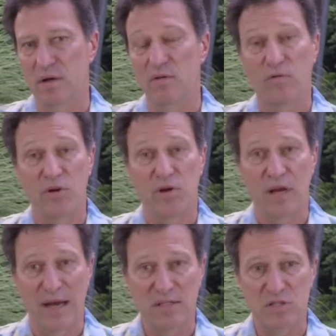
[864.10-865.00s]
for your
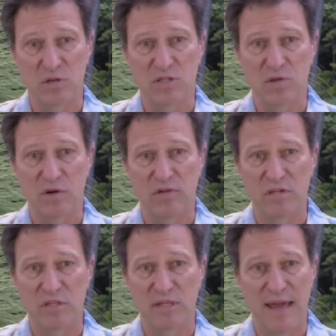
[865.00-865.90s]
console
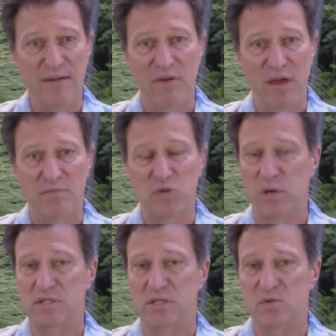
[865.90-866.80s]
servers and KVM
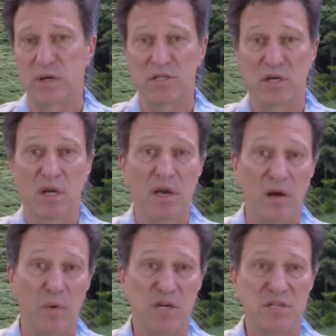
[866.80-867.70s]
switches, which,
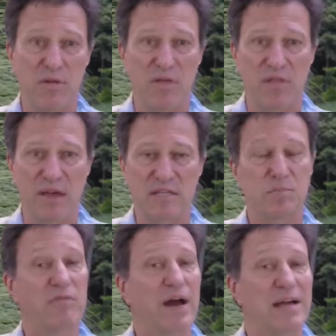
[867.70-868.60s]
amongst other things,
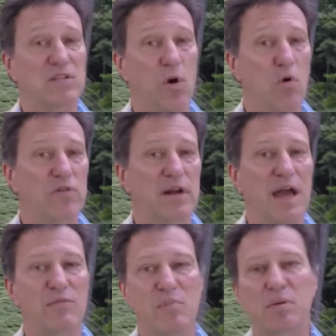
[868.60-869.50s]
provides
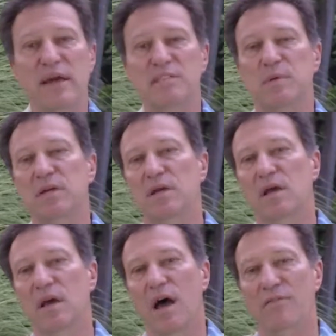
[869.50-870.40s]
overnight replacement
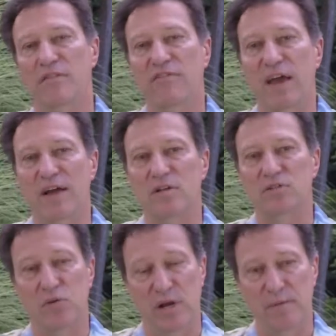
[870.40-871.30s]
of a failed
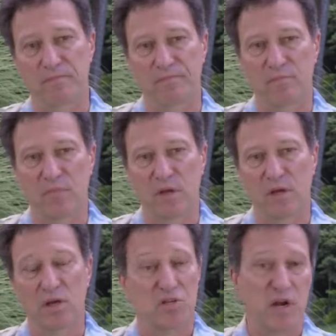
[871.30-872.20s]
unit.
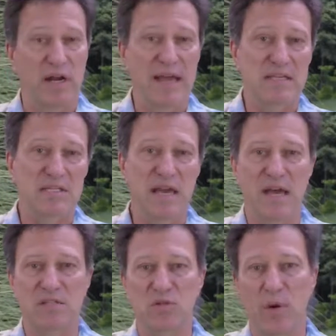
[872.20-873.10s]
Should an
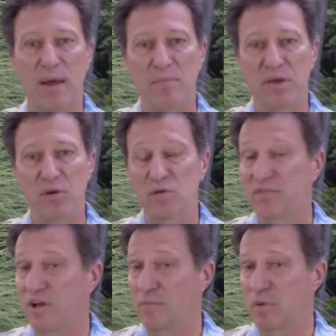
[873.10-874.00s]
ACS or MPU
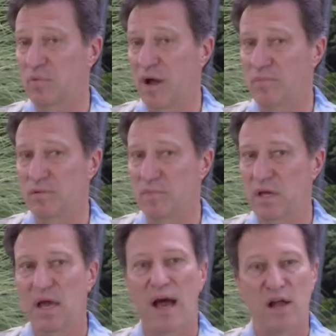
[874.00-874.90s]
develop a problem,
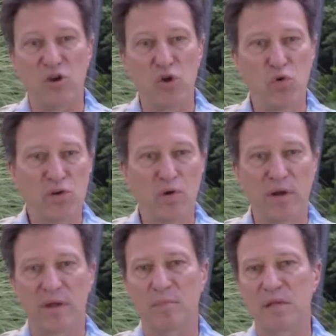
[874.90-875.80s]
a new
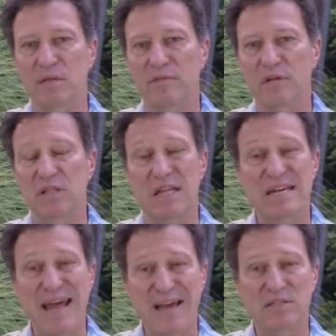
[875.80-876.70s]
unit can be delivered the
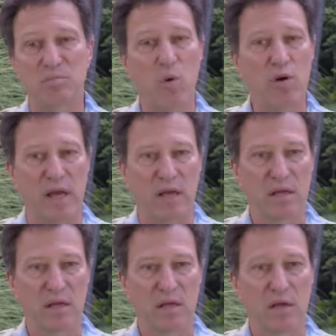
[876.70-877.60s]
next morning,
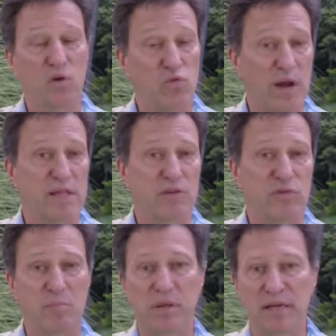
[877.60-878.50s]
ready to
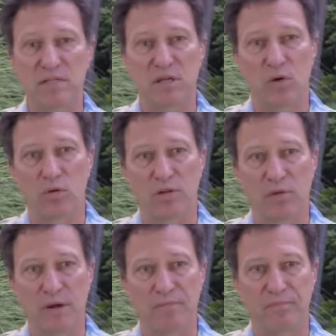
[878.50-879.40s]
replace the old unit.